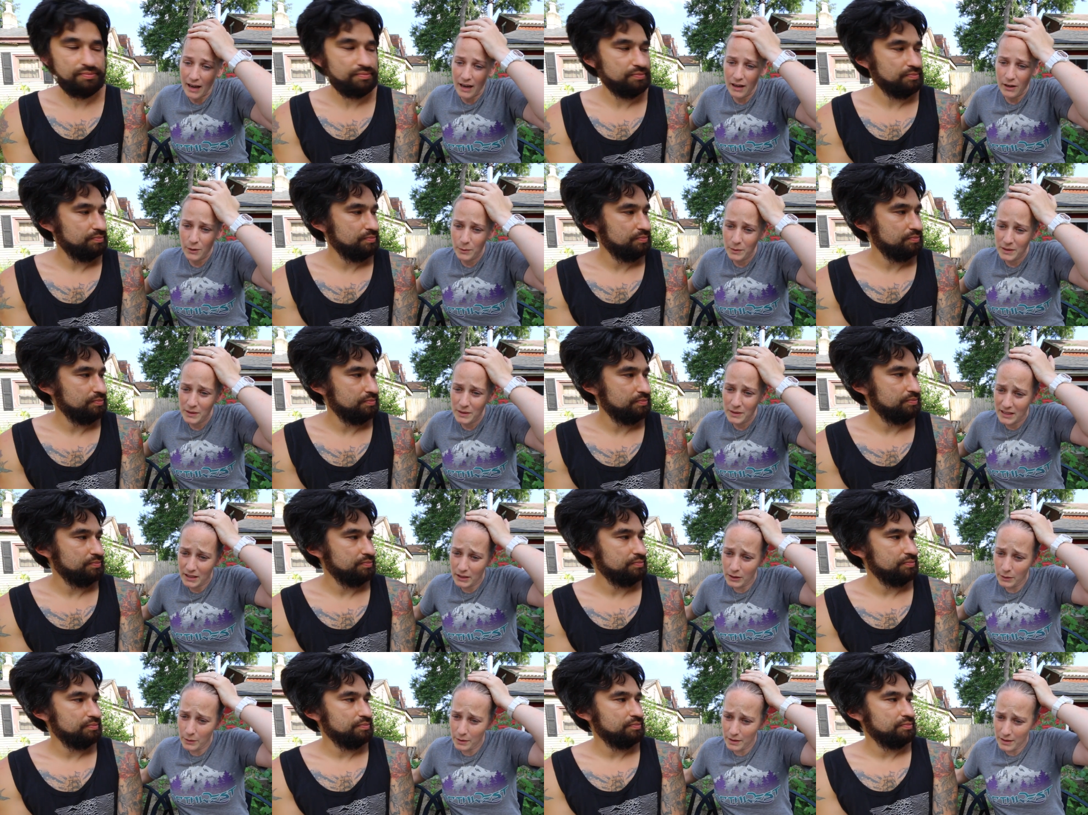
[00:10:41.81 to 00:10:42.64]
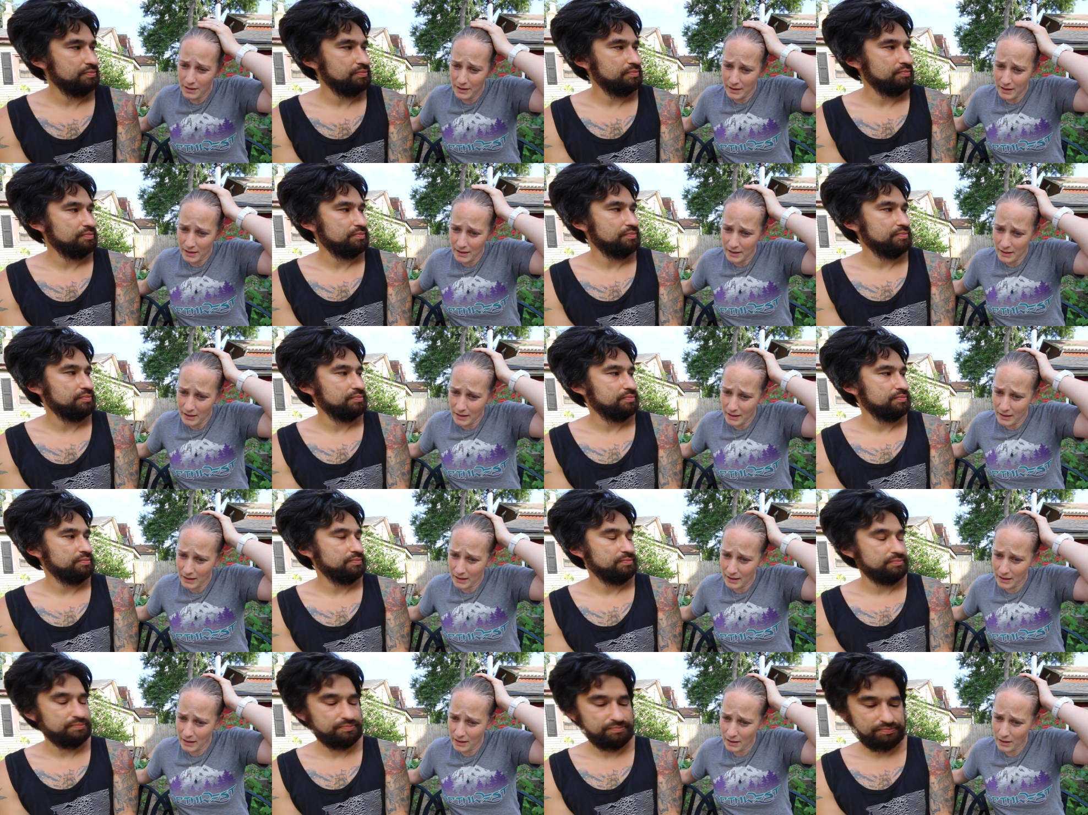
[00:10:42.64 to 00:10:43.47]
Speaker 1: How do we deal with it?
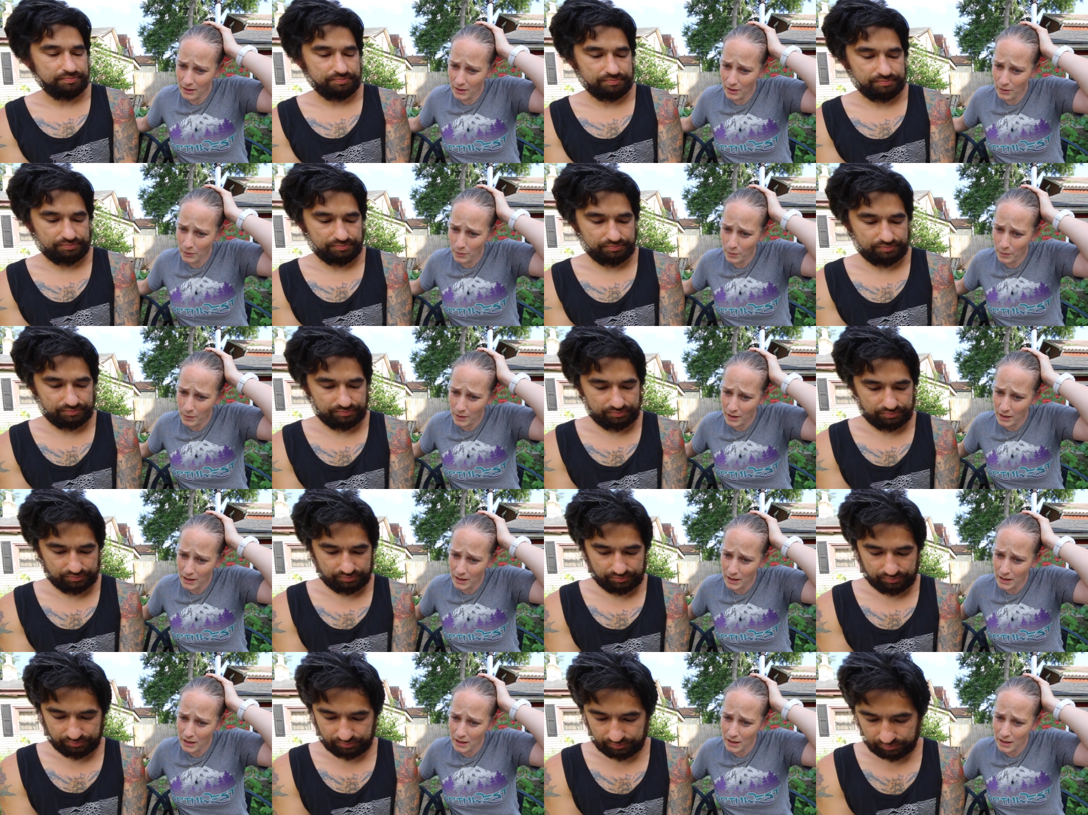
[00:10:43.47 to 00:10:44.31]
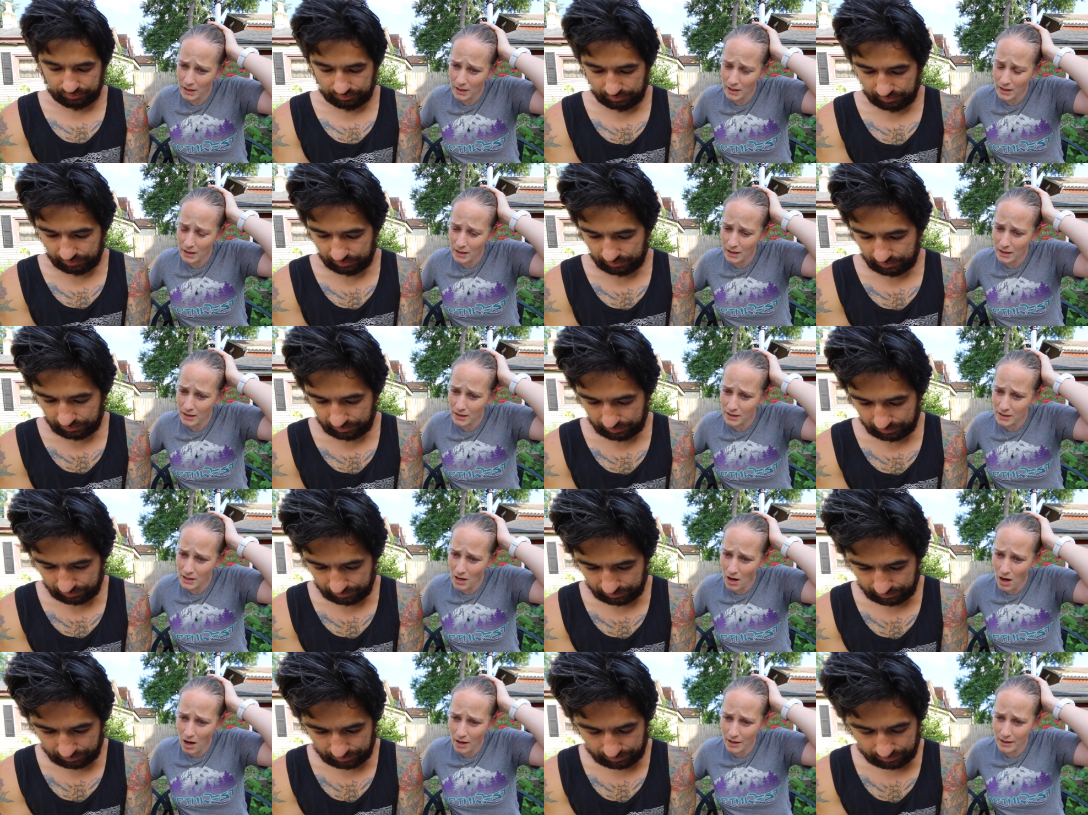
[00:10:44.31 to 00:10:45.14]
We
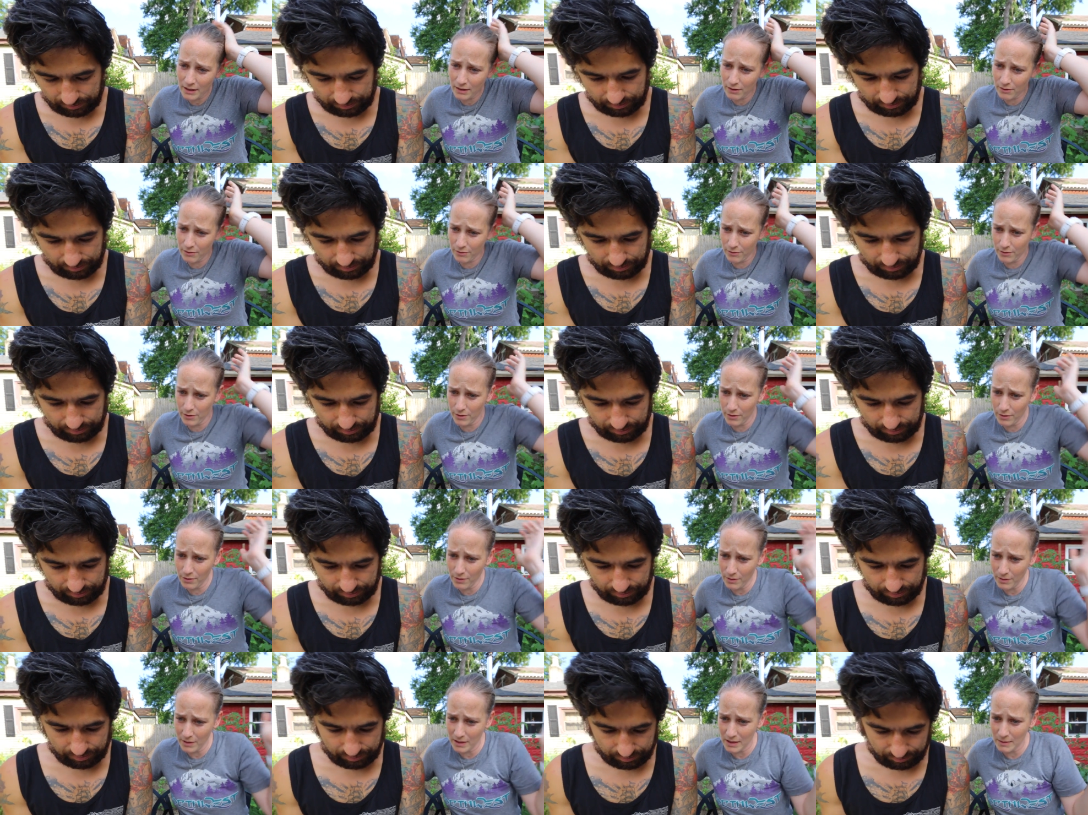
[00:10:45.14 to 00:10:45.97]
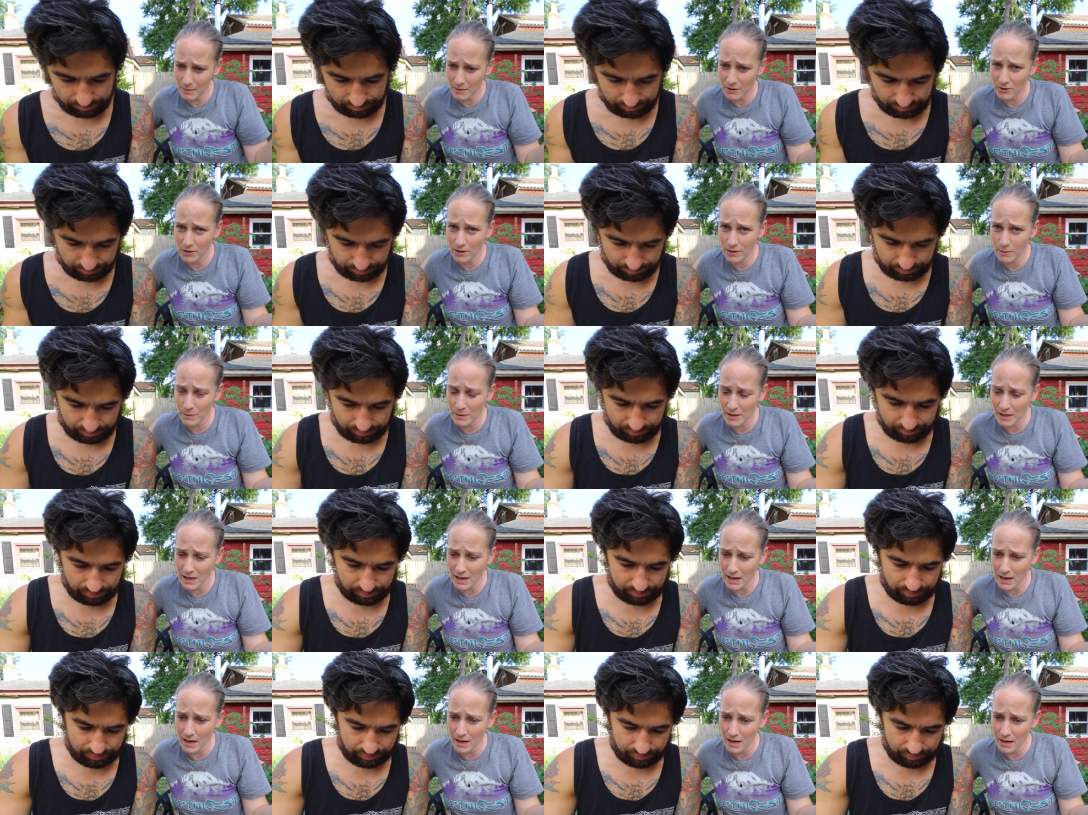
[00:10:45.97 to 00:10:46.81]
talk it through as much as we
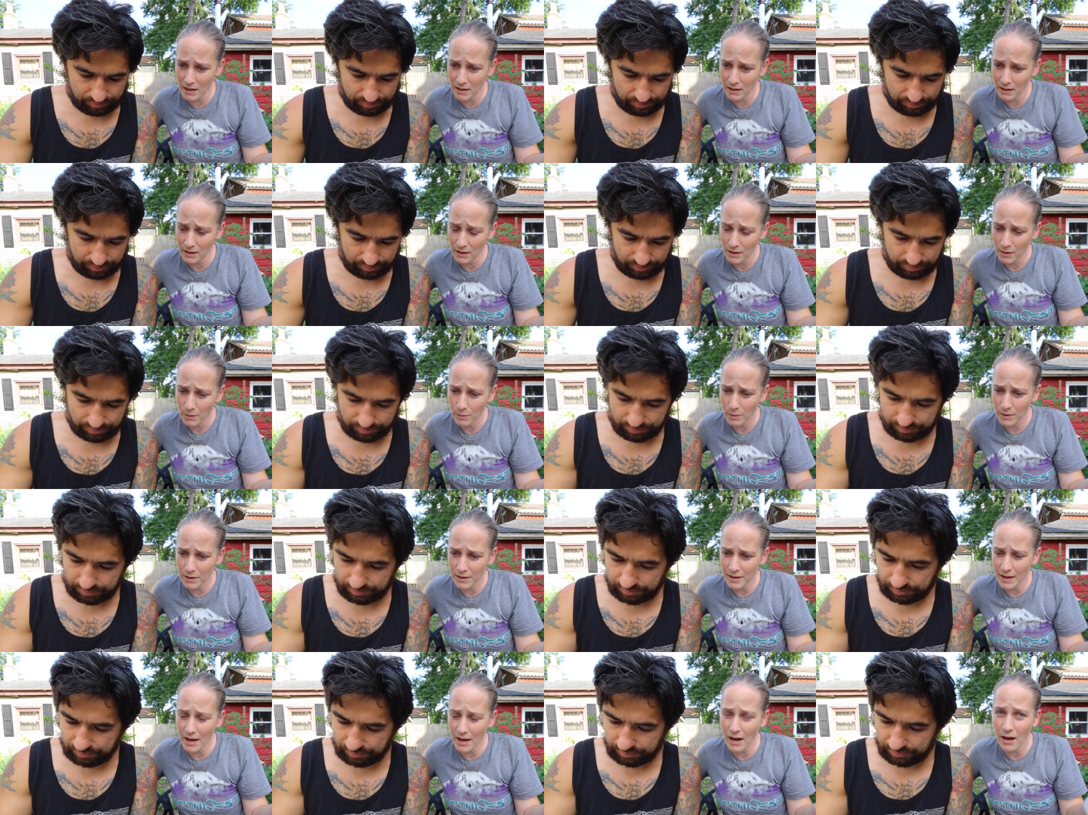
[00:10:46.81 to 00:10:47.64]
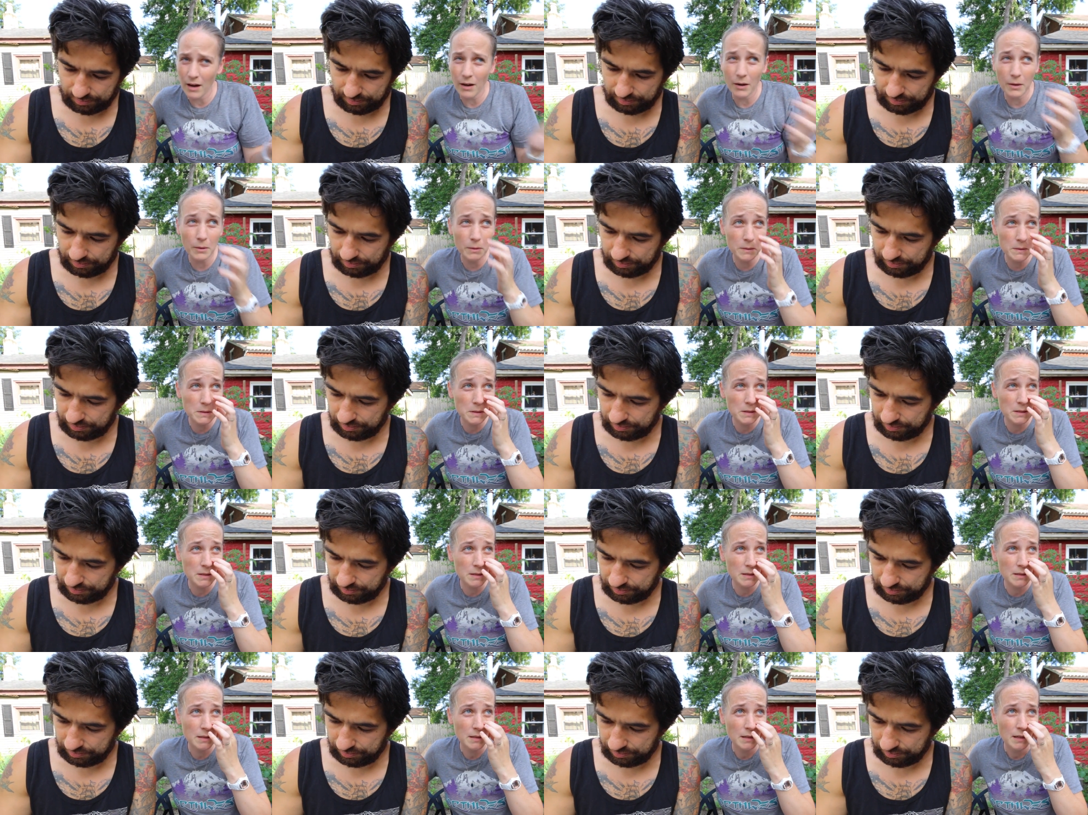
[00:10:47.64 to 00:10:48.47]
can
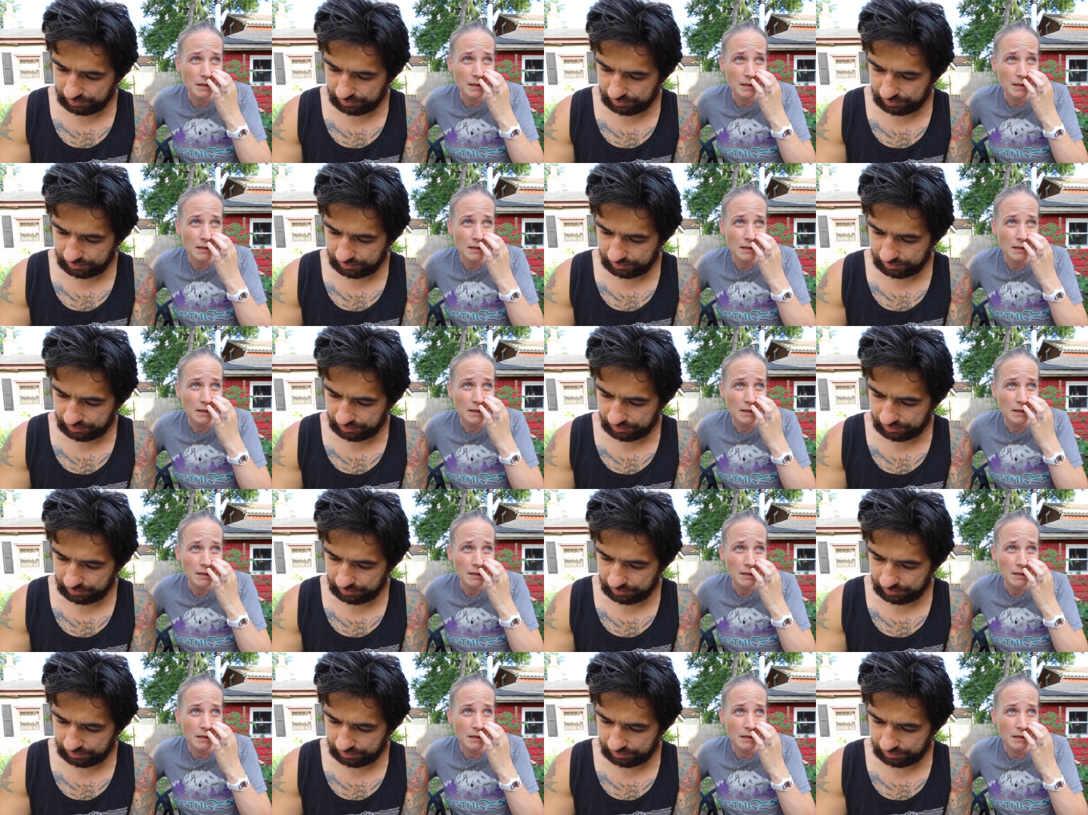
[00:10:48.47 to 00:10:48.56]
without